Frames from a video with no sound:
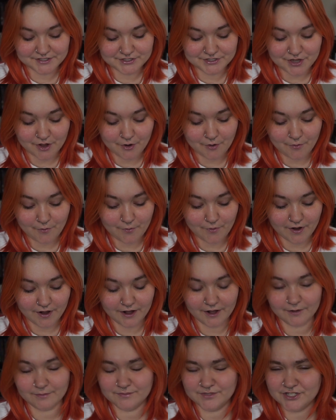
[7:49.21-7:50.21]
So
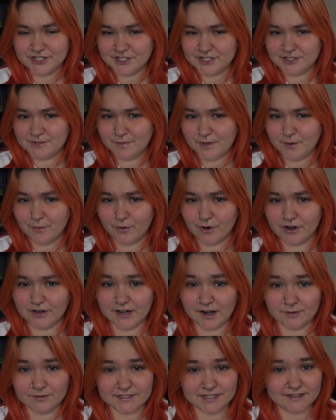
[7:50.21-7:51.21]
um, just be warned,
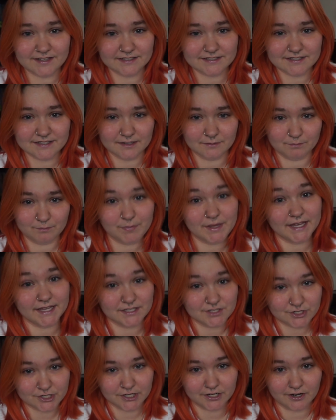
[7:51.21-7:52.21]
I would say that's the
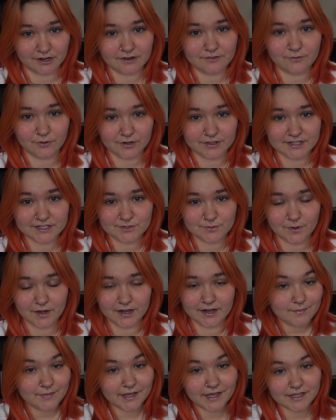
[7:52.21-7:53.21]
biggest trigger for this
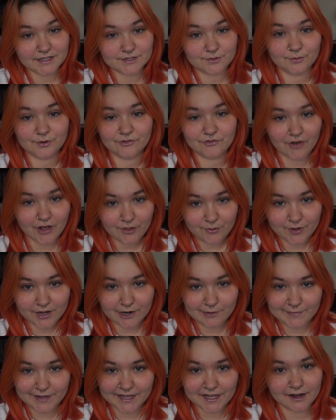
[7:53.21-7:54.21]
one because we're we're following
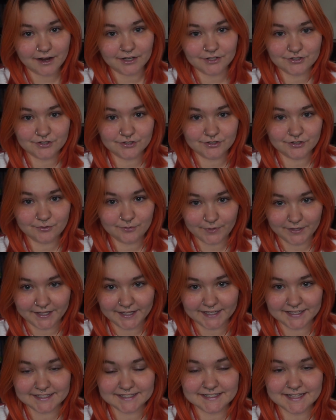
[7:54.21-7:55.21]
our main character
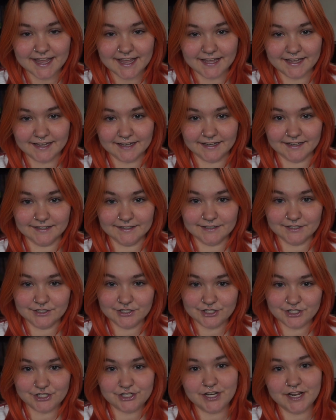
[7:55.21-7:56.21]
Louise and
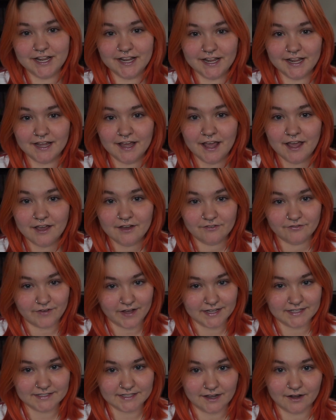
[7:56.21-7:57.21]
she
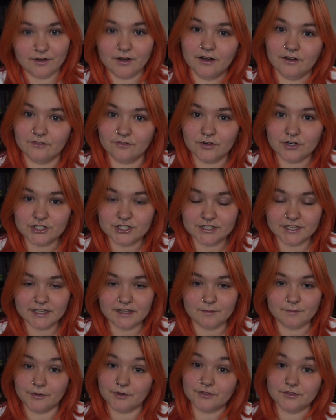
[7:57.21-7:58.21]
finds out unfortunately
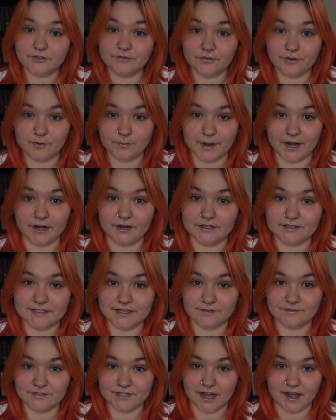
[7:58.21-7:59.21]
that both of her parents
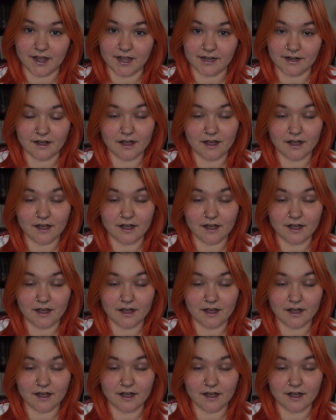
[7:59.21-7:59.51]
have died